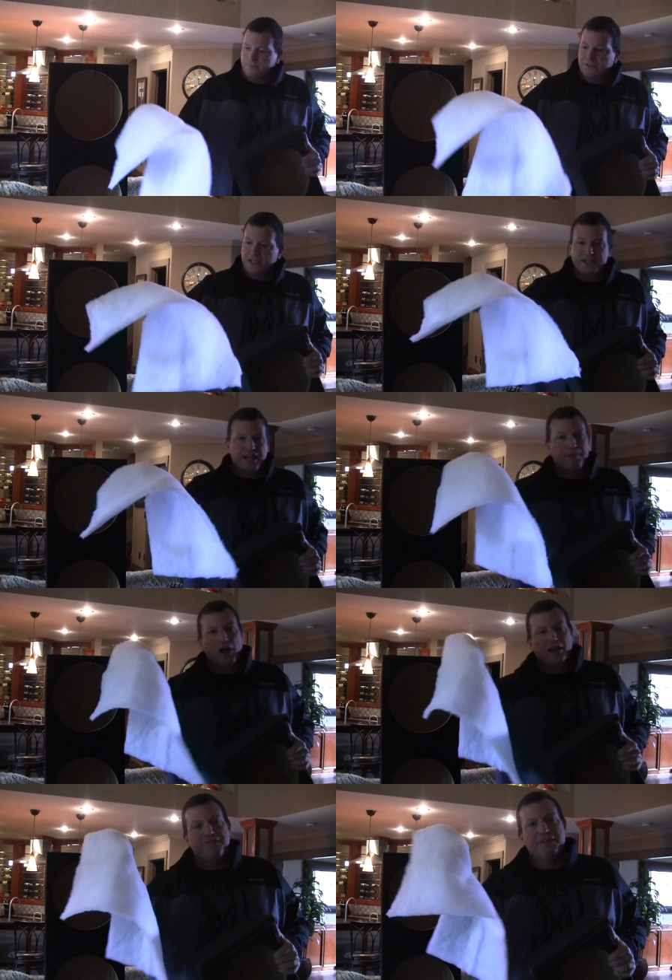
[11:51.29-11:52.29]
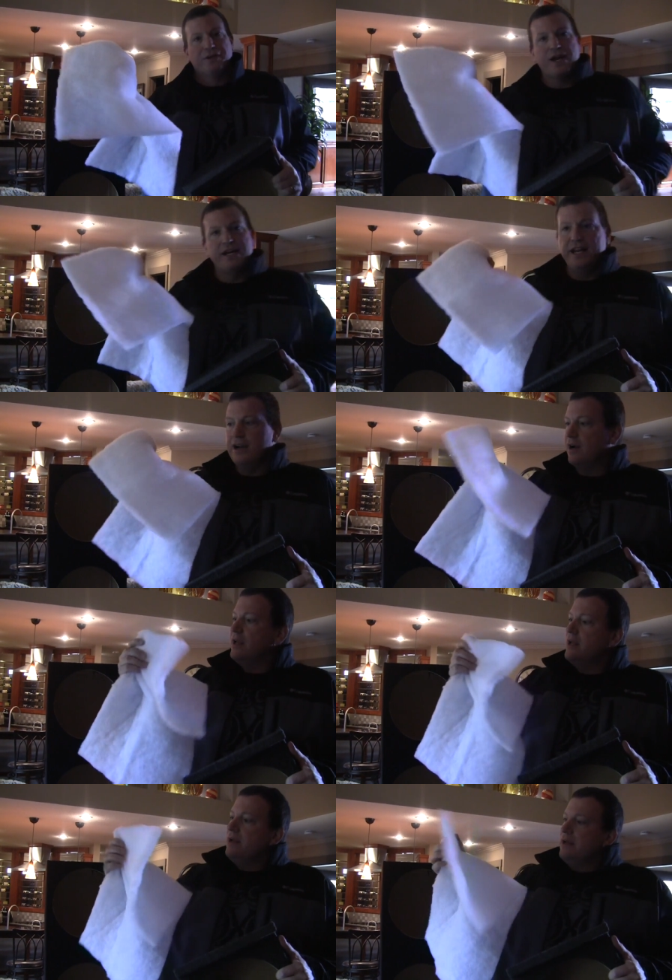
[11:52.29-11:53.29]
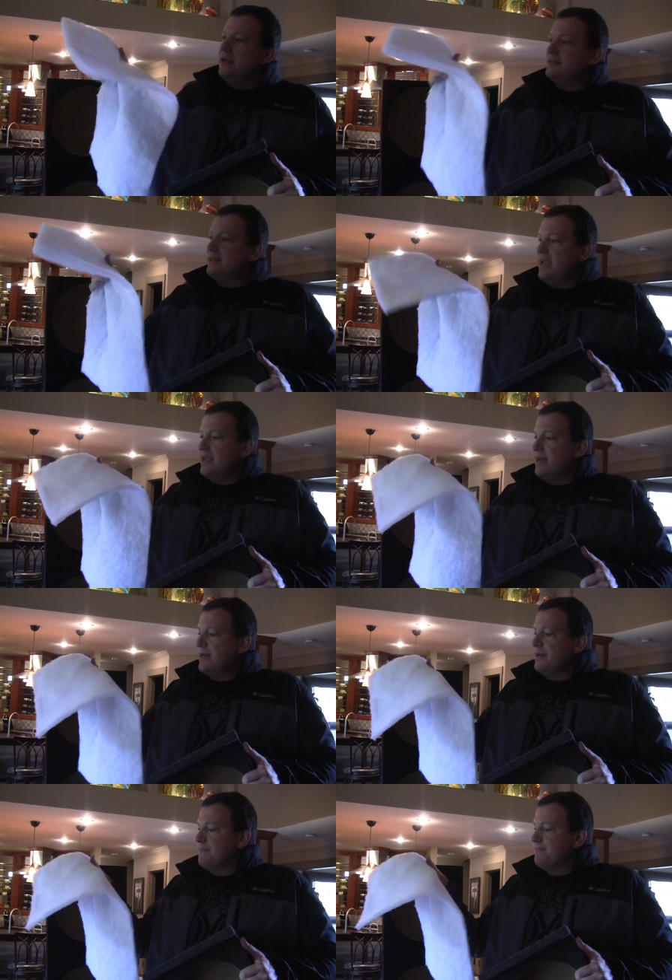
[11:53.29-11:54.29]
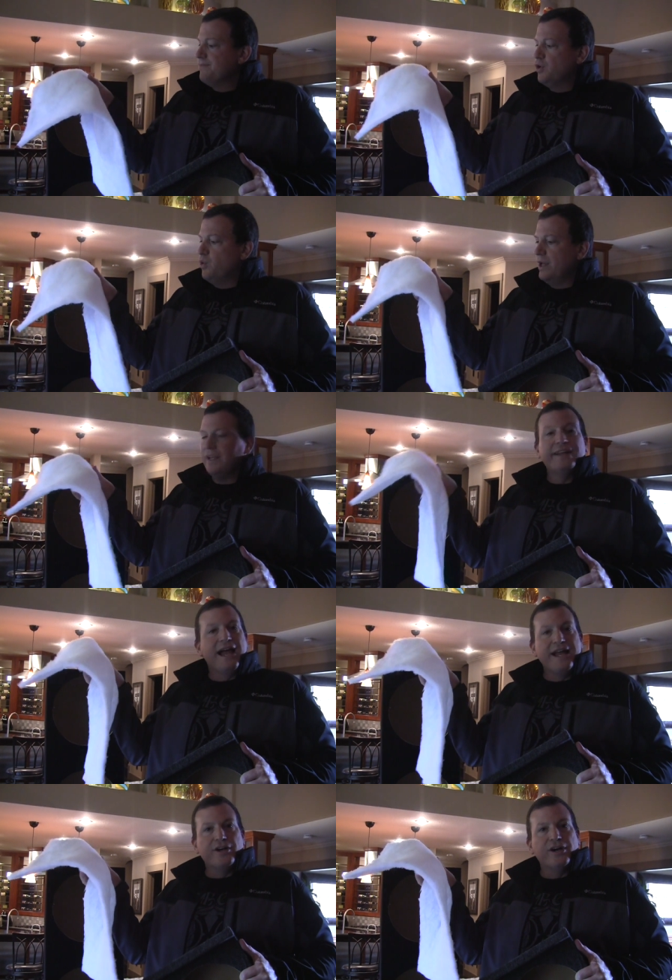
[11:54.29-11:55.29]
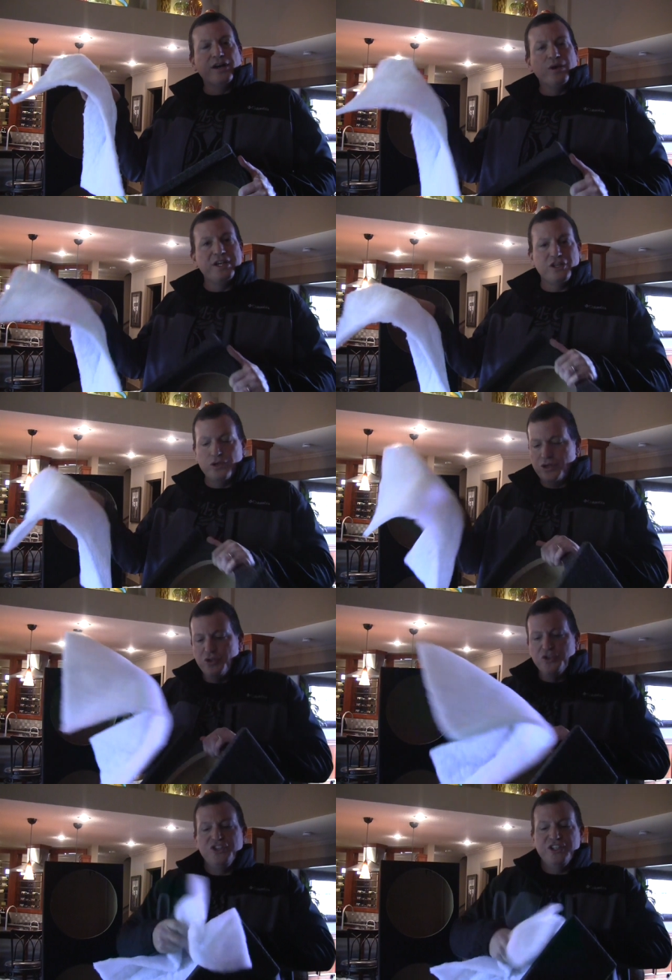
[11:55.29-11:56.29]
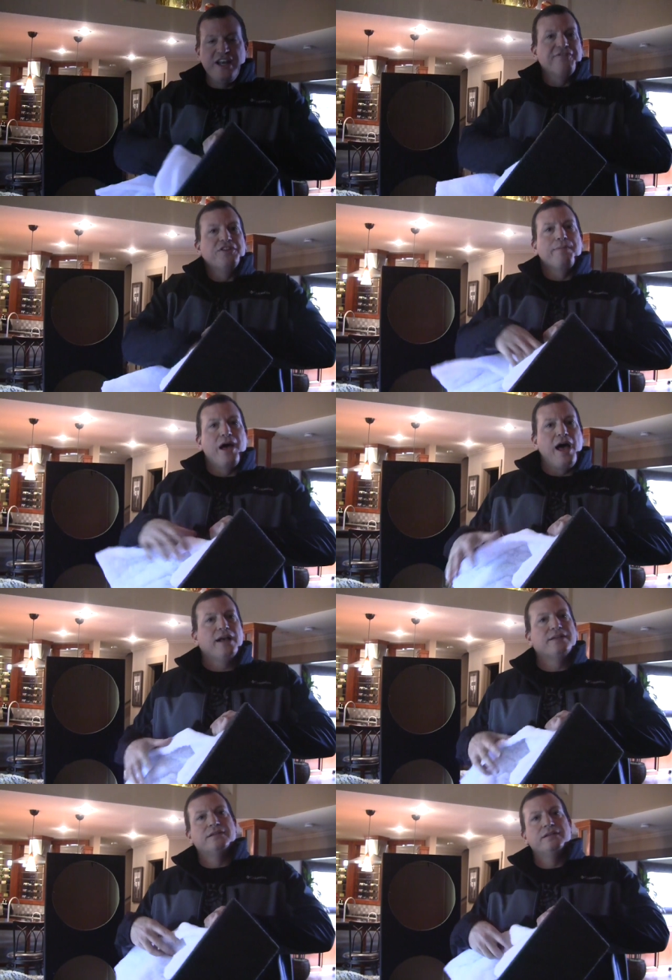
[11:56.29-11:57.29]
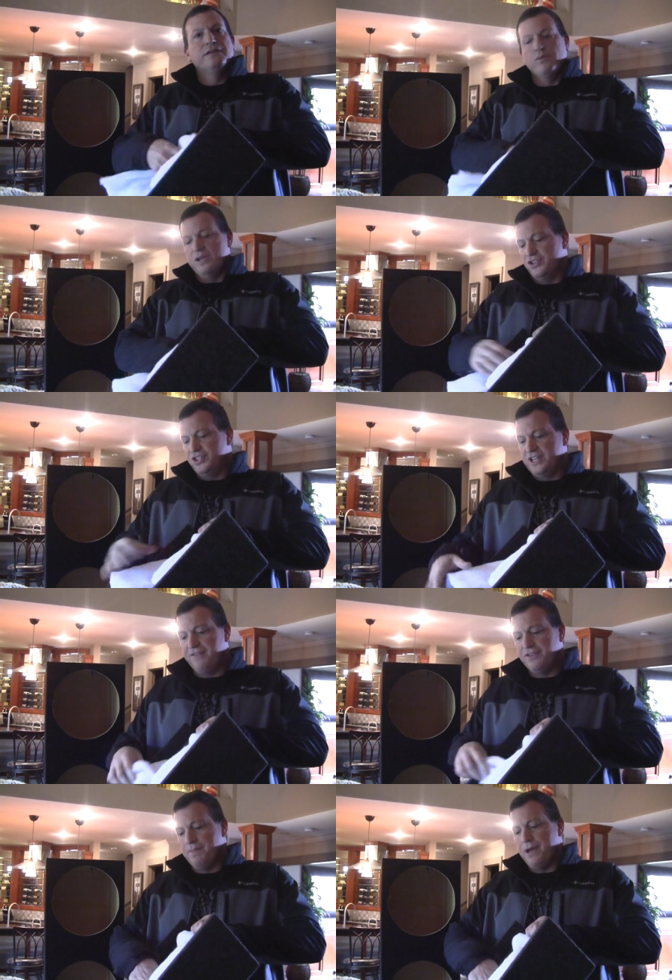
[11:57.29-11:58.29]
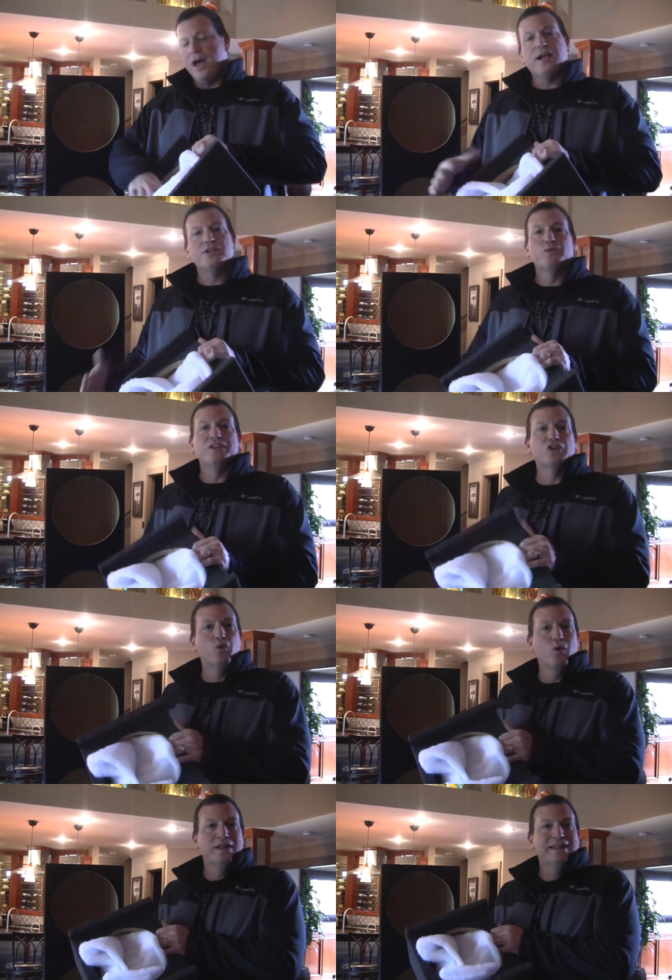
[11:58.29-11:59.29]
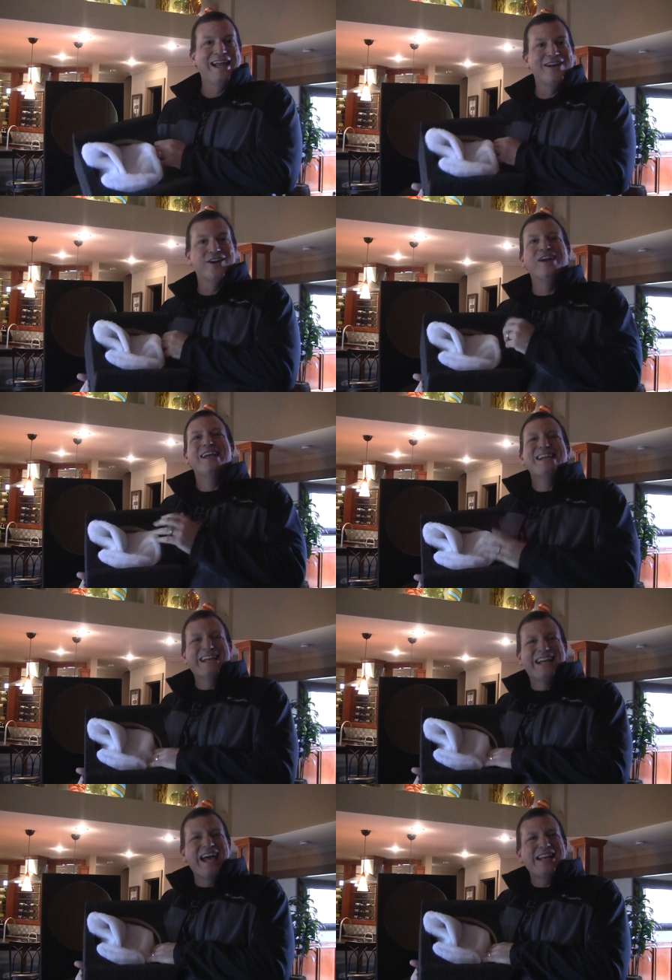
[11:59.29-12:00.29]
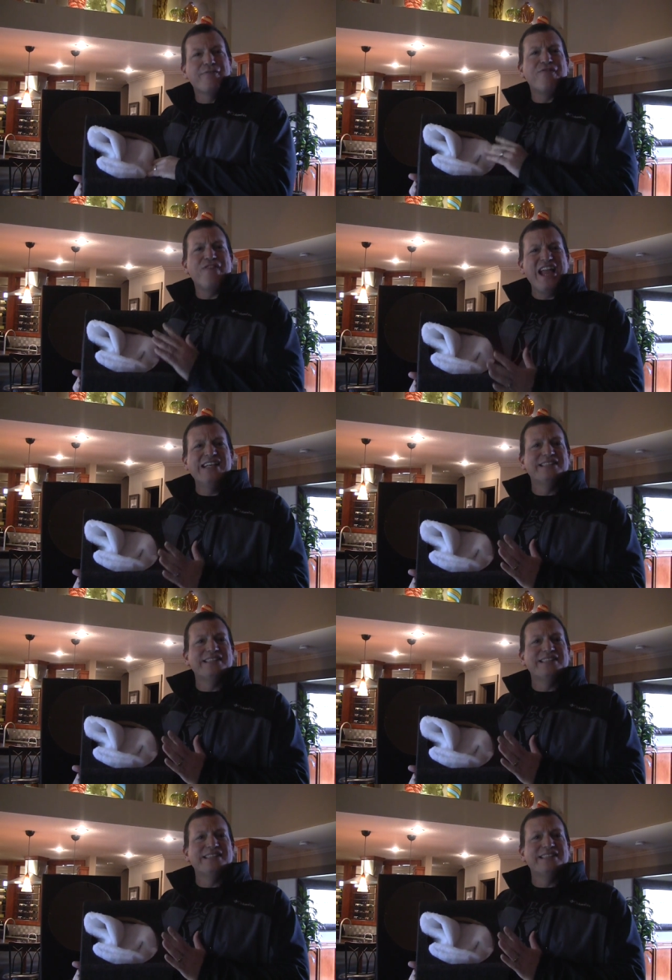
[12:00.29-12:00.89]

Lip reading: You take polyfill right here. It's a quilt liner, and what you do is you stuff the box. When you stuff the box with the quilt liner, it kind of fakes